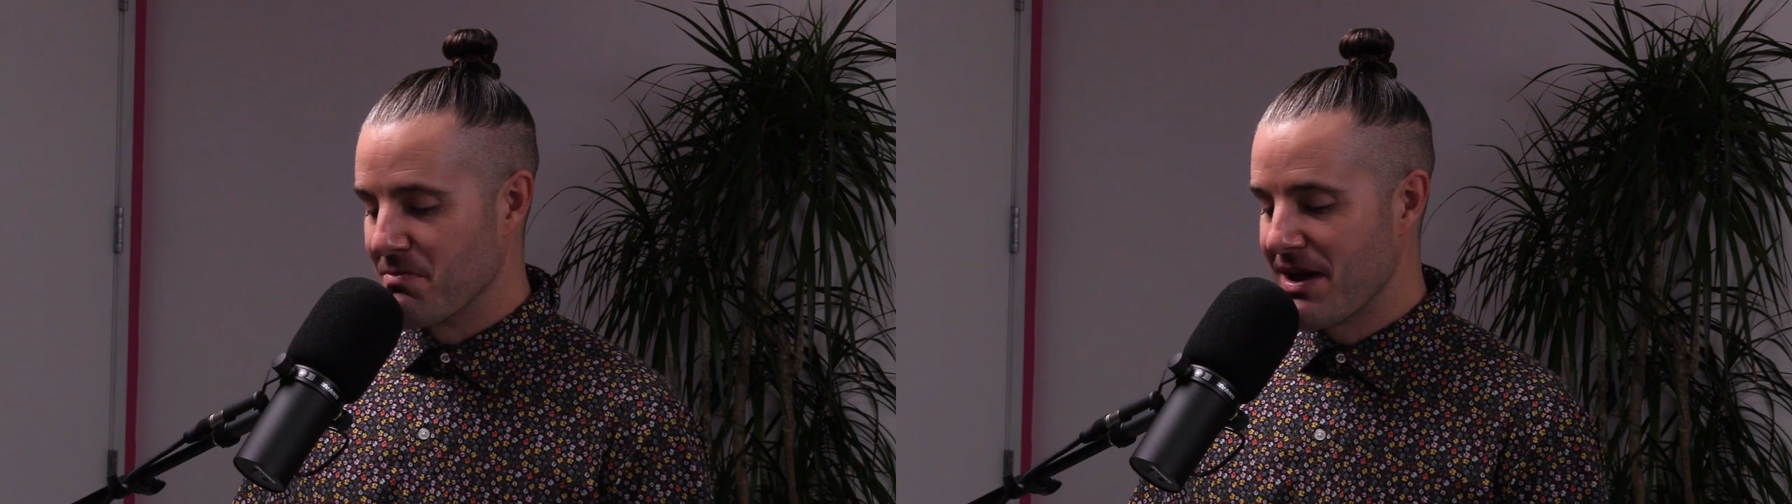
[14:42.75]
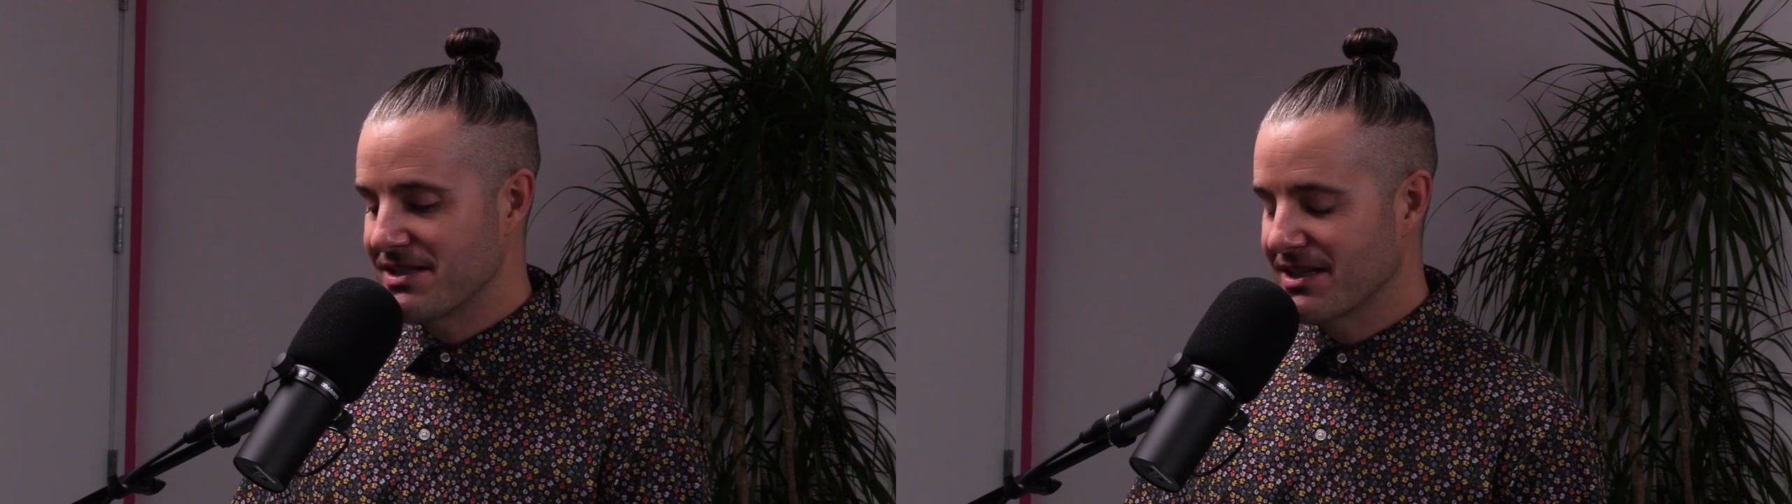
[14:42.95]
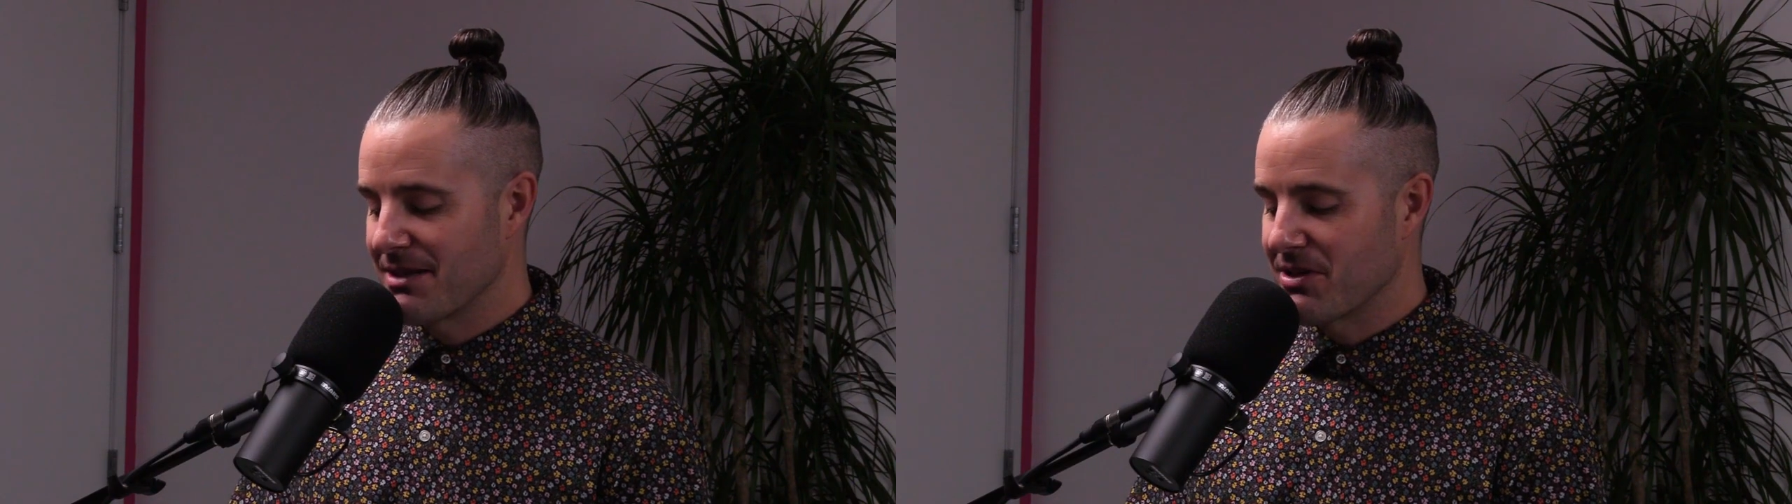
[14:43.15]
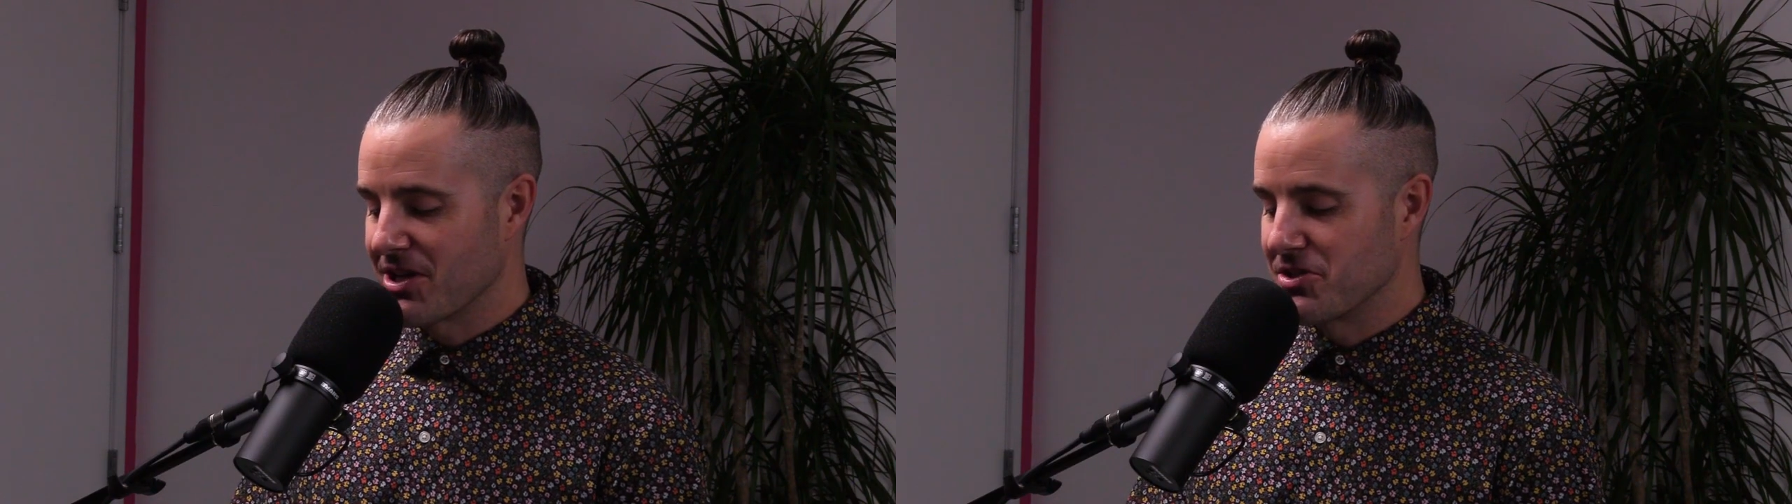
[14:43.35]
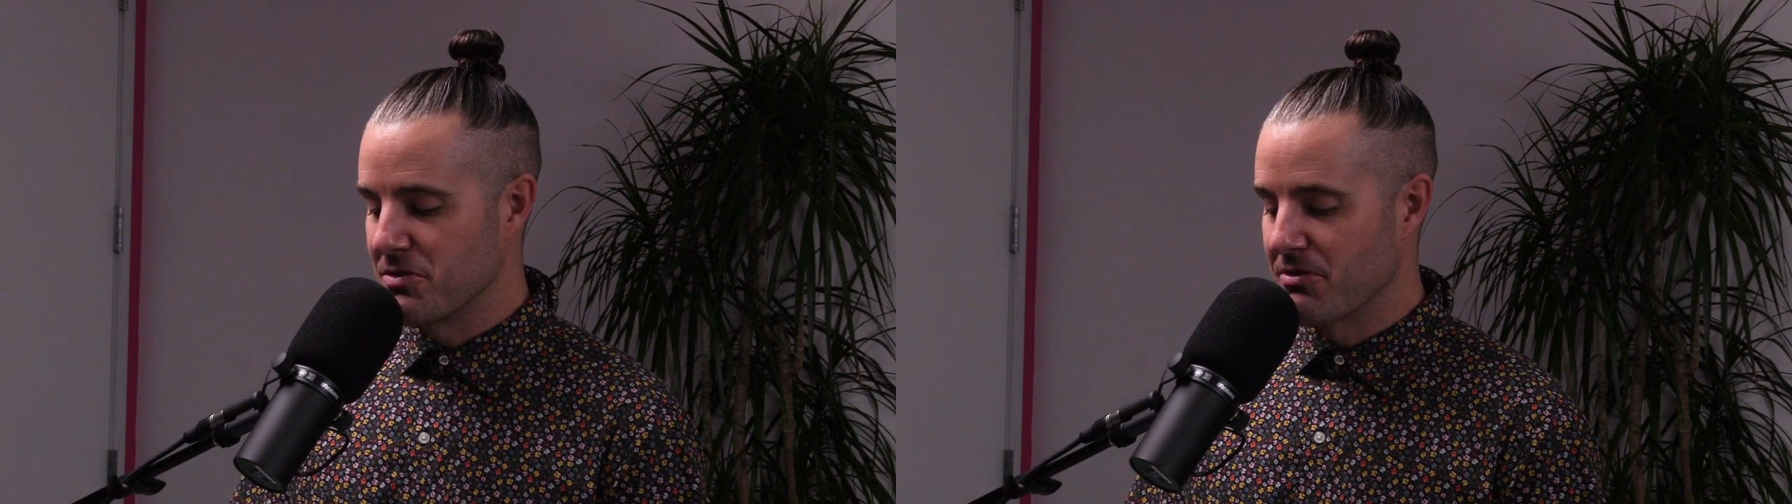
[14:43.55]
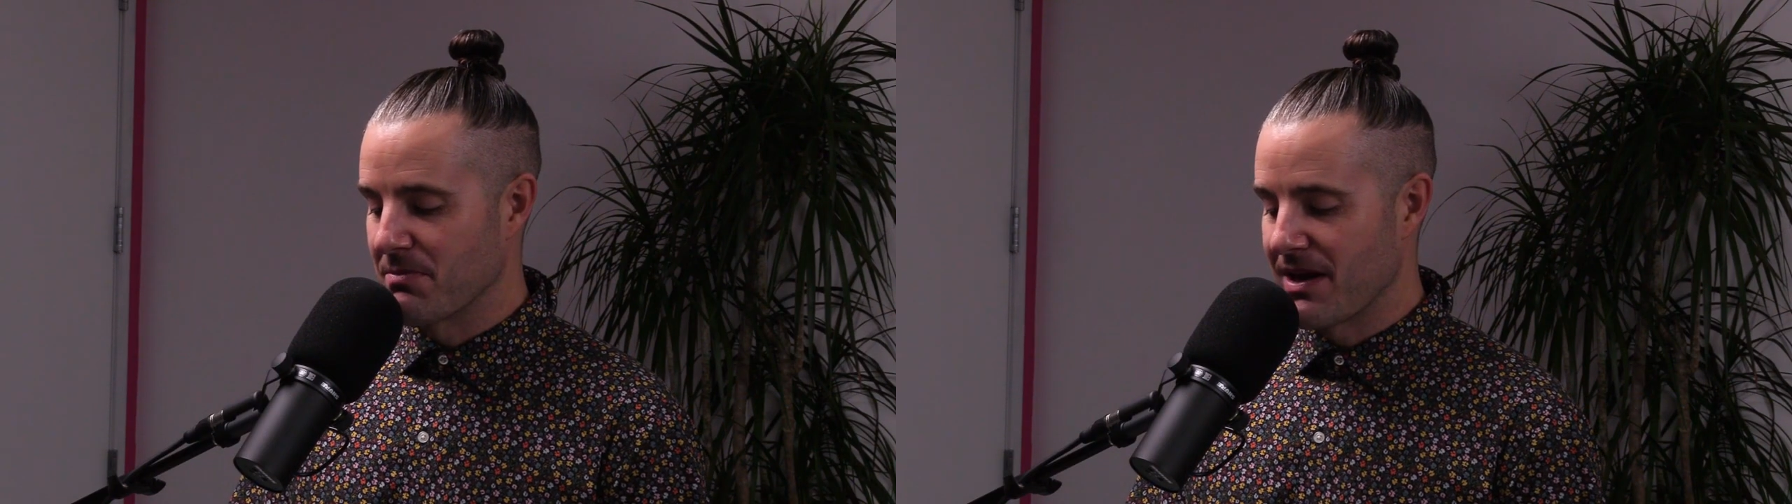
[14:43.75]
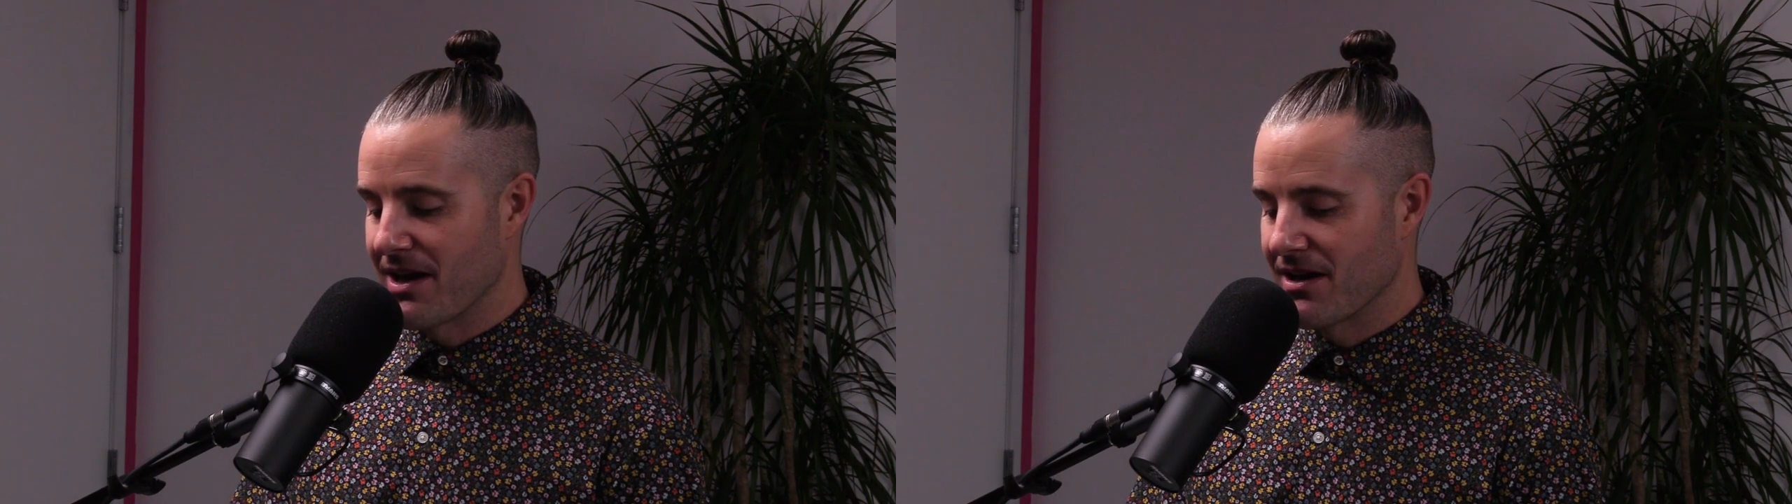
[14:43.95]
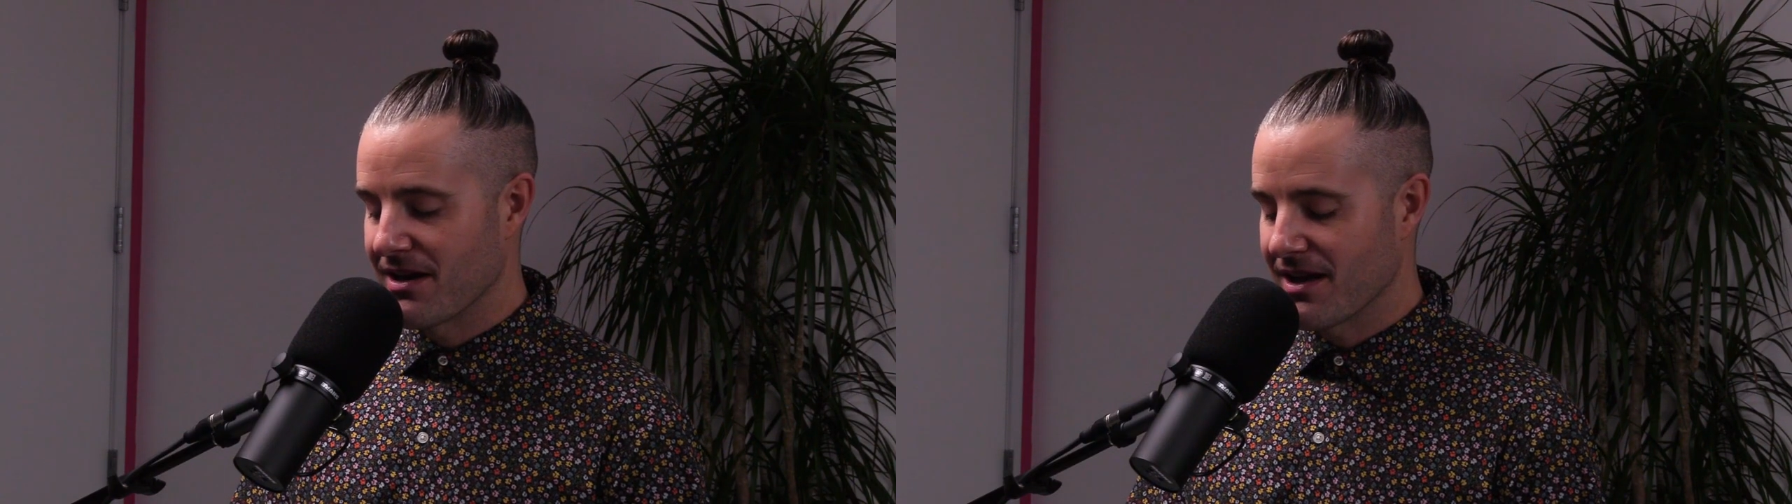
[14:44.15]
basically because you
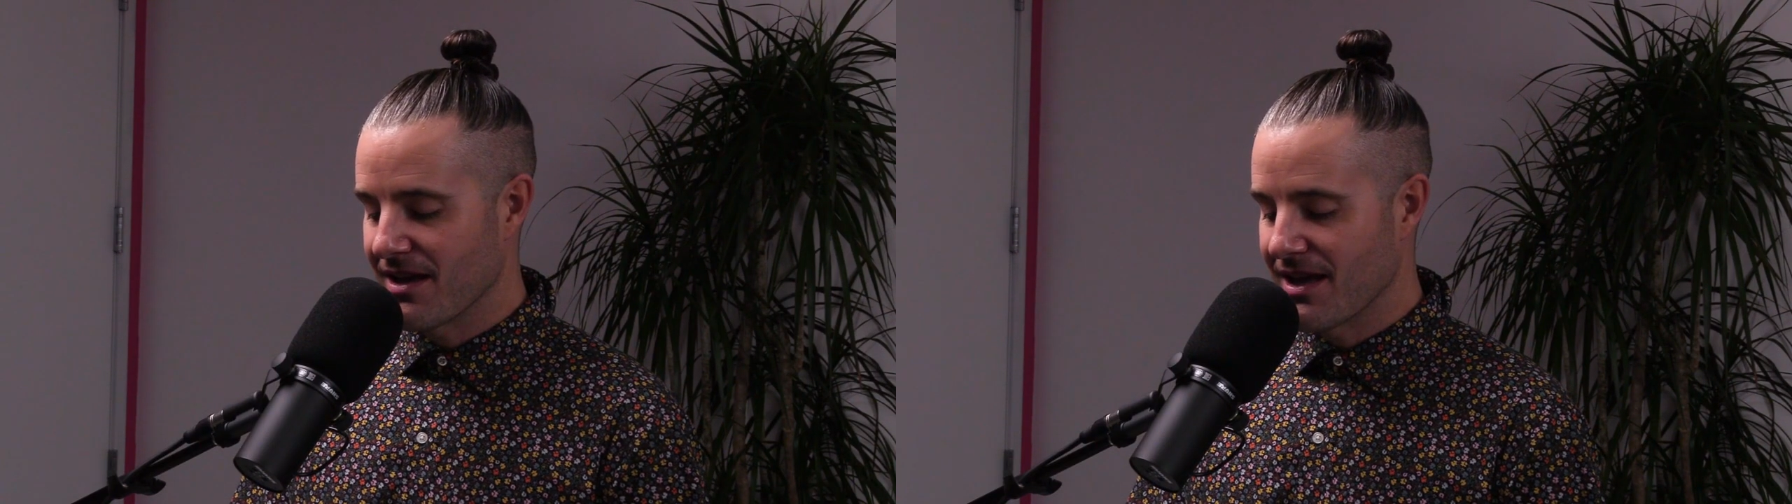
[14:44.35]
prepared,